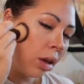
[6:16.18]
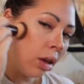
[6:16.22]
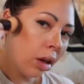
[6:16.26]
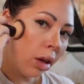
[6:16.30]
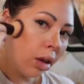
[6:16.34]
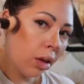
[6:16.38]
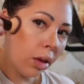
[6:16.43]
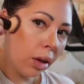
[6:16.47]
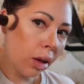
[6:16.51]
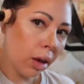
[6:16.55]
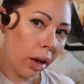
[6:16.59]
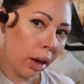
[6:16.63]

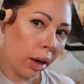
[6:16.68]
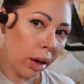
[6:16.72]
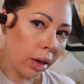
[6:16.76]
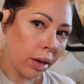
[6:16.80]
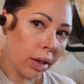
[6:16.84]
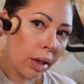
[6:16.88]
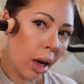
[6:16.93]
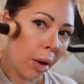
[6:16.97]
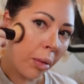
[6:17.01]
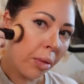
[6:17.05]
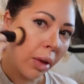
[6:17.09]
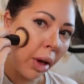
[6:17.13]
And then kind of
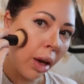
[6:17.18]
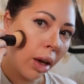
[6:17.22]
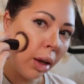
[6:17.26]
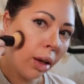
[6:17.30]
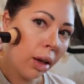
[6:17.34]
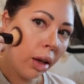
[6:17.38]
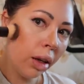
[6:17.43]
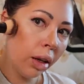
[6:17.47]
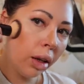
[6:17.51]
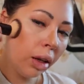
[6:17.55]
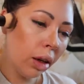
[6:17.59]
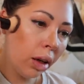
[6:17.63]
tap that
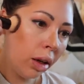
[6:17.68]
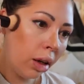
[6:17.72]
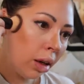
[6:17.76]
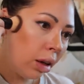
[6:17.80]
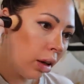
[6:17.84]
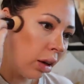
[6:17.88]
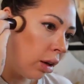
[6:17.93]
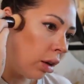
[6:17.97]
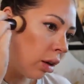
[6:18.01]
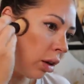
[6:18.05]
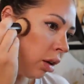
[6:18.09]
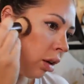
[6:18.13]
in
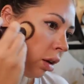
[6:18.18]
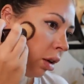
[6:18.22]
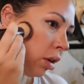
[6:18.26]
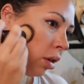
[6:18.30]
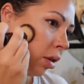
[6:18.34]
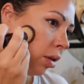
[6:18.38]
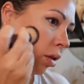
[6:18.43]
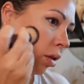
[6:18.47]
here.